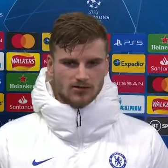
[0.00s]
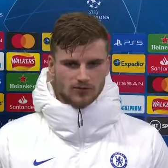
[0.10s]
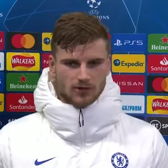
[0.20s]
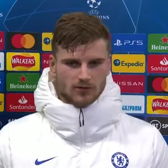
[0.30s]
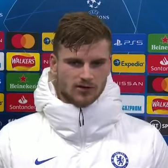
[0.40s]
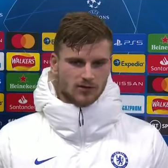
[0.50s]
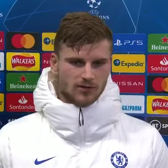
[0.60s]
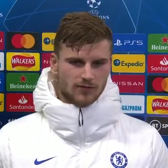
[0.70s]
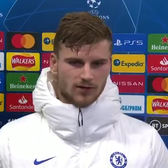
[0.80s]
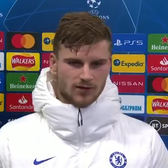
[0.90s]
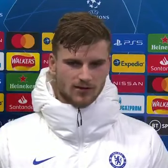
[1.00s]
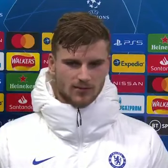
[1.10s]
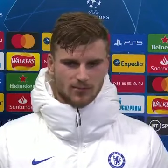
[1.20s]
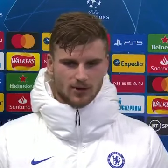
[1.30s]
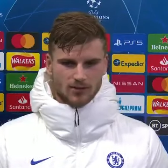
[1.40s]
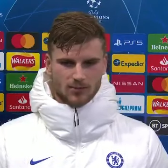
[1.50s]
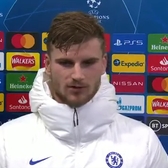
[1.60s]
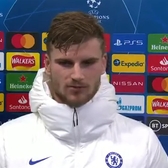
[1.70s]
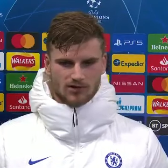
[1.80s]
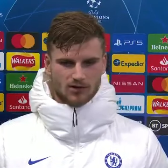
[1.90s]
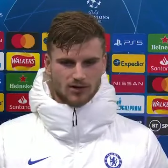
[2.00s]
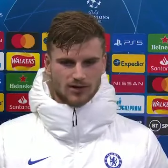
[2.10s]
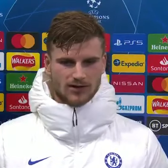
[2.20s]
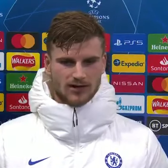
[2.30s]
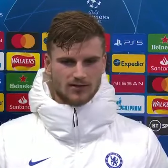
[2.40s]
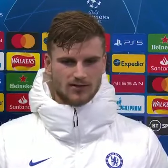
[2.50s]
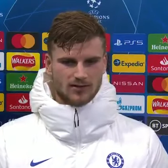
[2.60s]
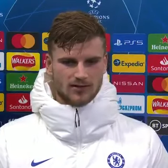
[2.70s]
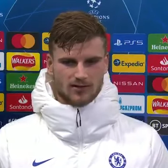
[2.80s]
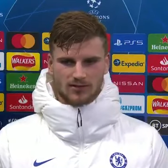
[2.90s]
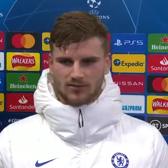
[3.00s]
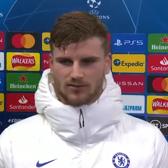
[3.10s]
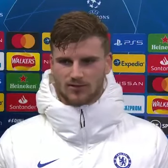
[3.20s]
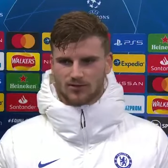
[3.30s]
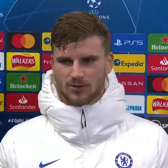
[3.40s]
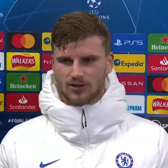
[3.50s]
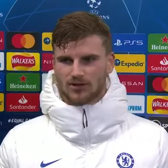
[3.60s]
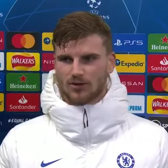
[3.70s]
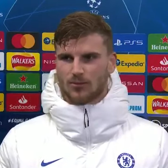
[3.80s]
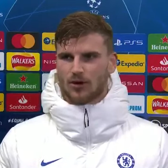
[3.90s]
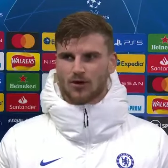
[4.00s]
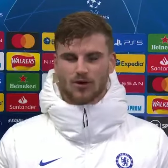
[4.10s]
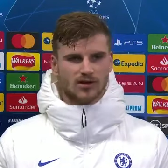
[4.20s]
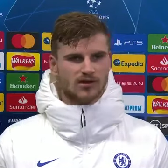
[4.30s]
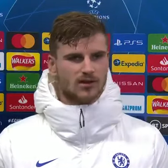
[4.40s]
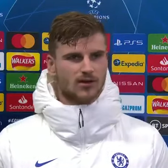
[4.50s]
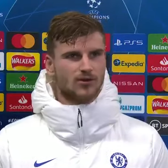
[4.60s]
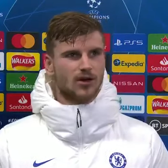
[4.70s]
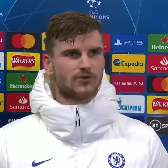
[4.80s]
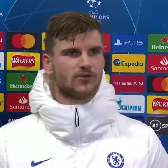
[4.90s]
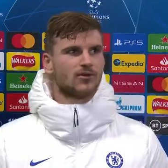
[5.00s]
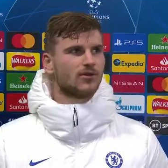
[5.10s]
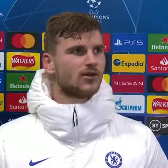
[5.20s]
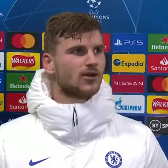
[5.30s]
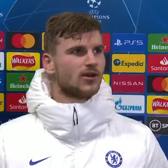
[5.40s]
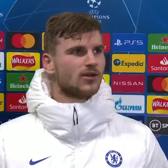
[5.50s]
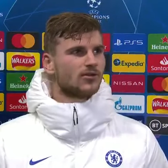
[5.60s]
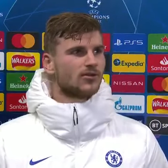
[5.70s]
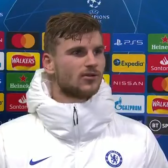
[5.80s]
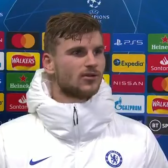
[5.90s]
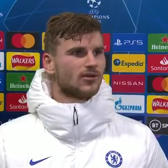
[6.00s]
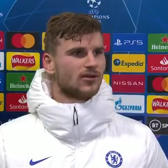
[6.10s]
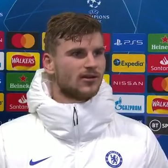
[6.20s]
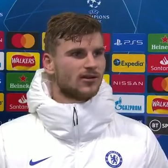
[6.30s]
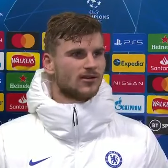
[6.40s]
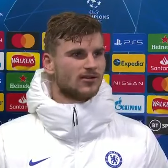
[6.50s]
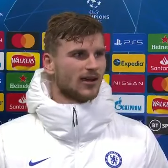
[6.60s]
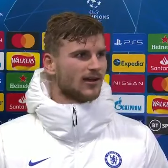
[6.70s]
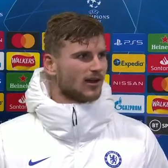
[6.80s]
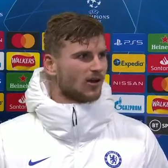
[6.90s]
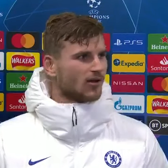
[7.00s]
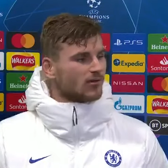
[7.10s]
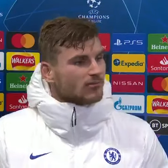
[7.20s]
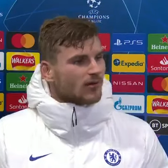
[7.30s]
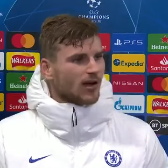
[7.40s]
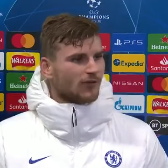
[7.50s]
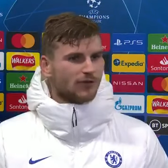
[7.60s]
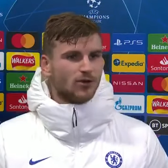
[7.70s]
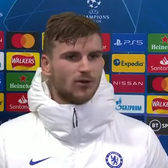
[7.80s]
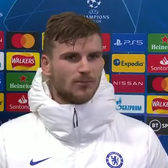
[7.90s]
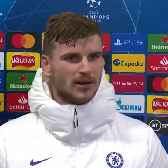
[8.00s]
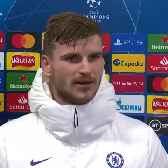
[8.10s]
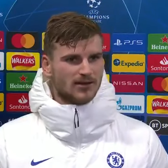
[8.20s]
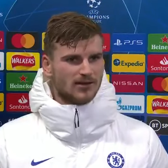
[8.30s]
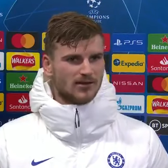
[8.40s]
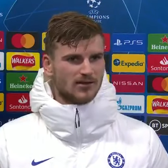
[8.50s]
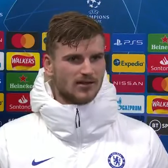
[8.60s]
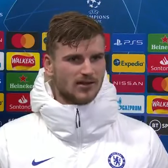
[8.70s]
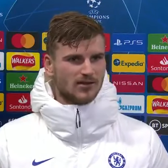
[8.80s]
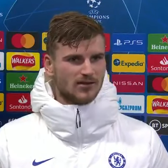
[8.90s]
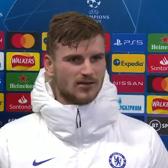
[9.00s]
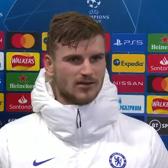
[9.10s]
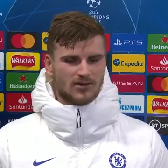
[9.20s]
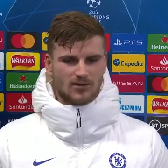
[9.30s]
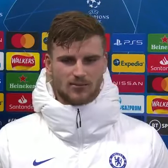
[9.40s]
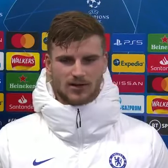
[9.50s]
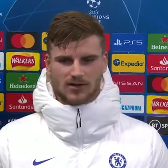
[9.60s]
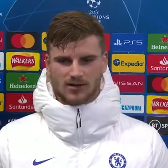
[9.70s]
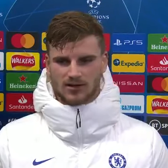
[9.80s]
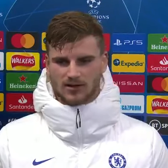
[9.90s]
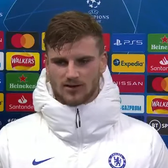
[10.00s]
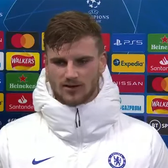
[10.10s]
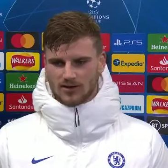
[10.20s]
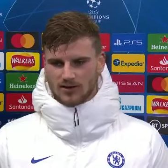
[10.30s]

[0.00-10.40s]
Yes, of course. I think when you want to score at the end 20 or more goals, you have to take a few penalties in the season. That's the